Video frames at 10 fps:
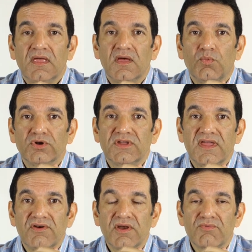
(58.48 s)
What you're
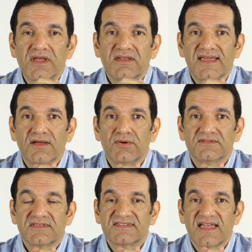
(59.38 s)
hearing right now
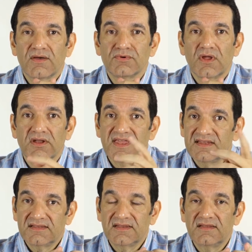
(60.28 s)
is the sound
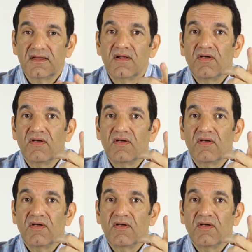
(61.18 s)
unedited